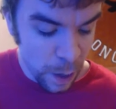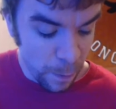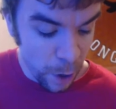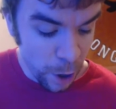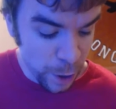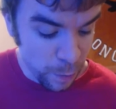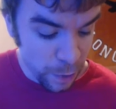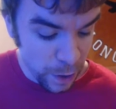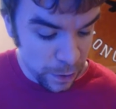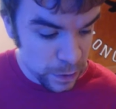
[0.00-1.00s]
Mario
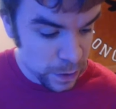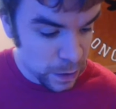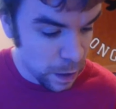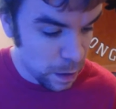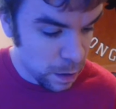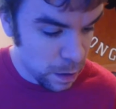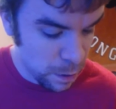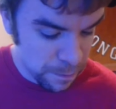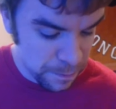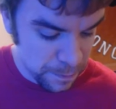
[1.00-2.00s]
Brothers,
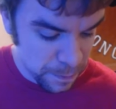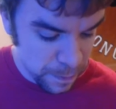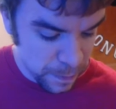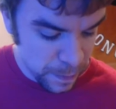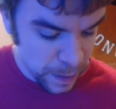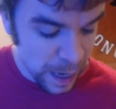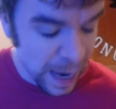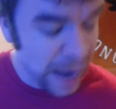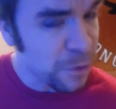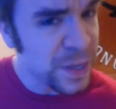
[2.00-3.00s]

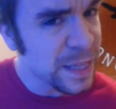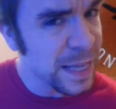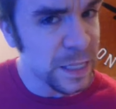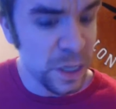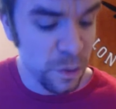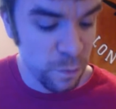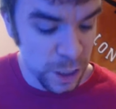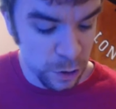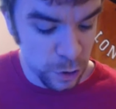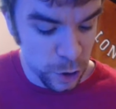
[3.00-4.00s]
I don't think that's the
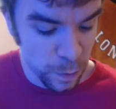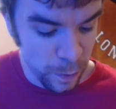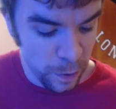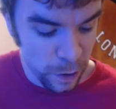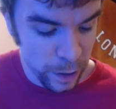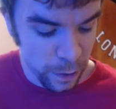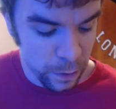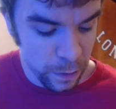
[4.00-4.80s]
original Super Mario.